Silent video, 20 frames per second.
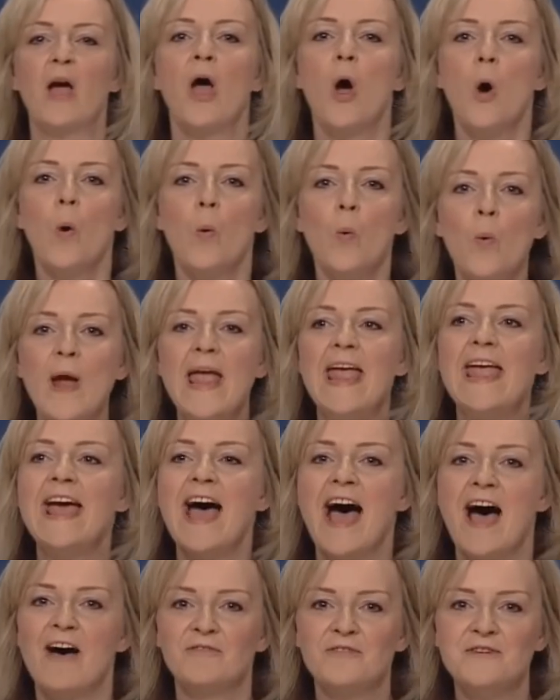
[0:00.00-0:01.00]
We
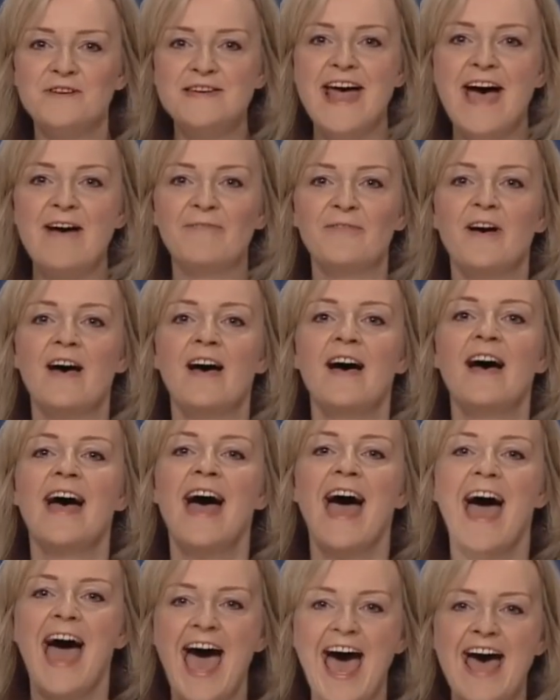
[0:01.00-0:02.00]
have never
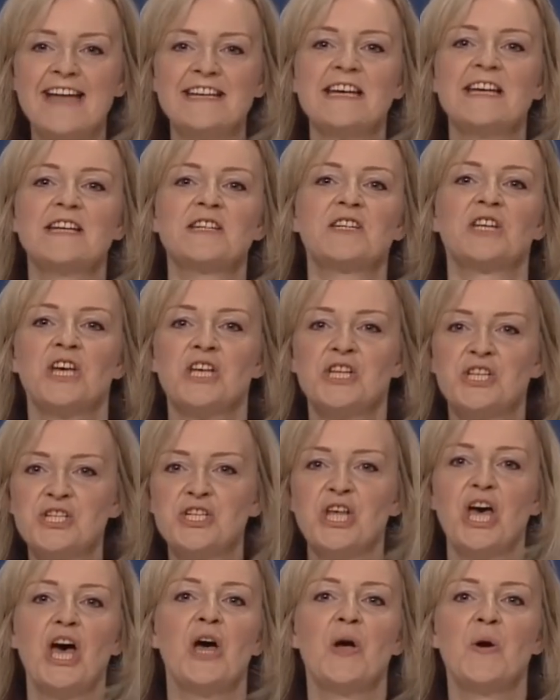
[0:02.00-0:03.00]
had it
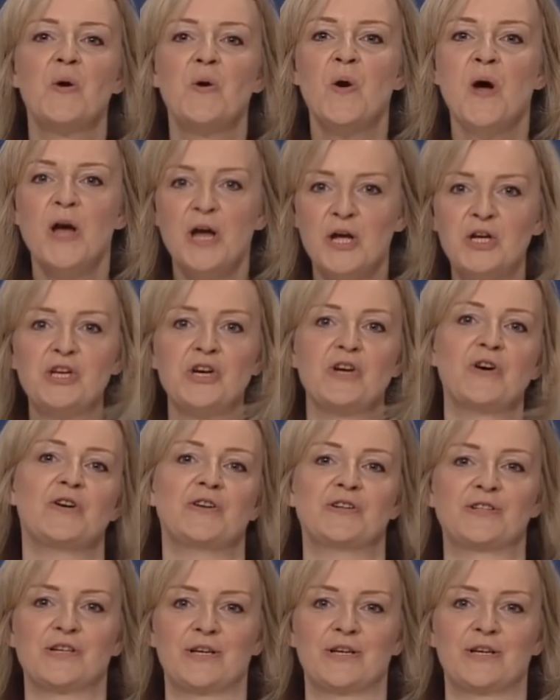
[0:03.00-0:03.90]
so good.